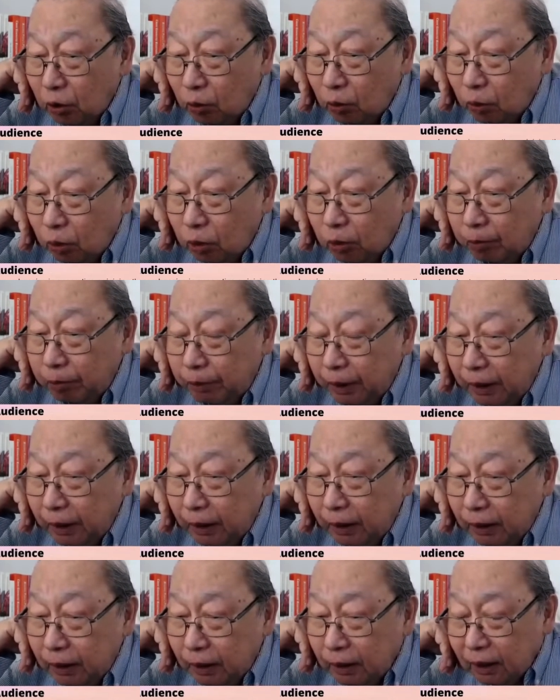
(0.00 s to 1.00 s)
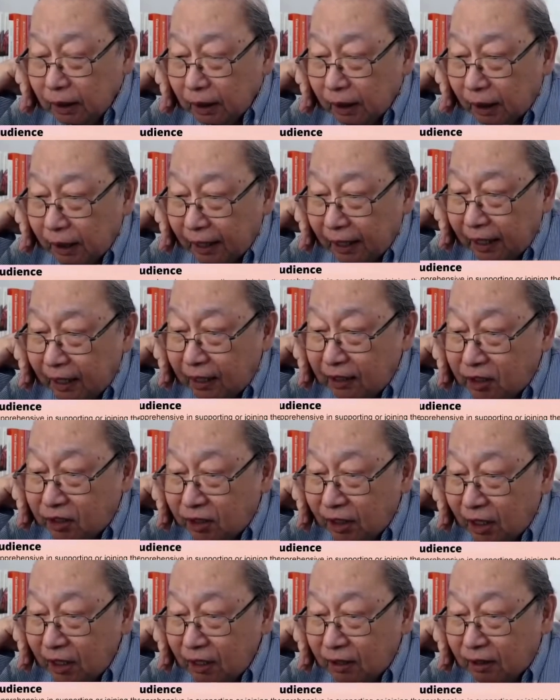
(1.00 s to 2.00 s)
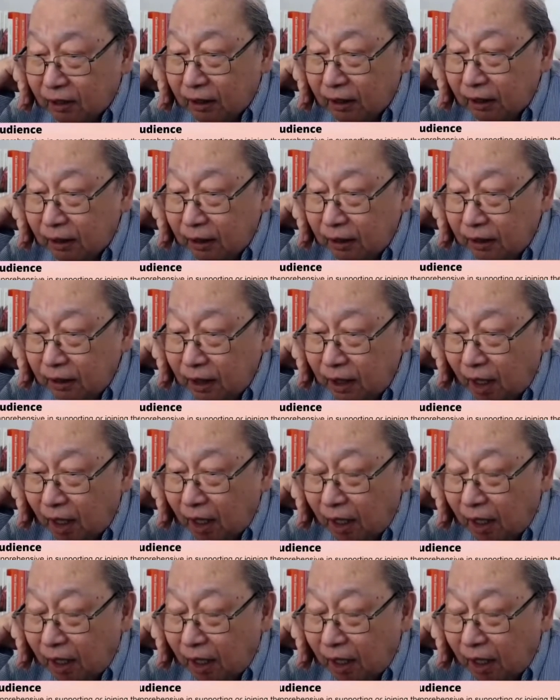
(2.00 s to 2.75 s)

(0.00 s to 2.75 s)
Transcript: would be held sacred,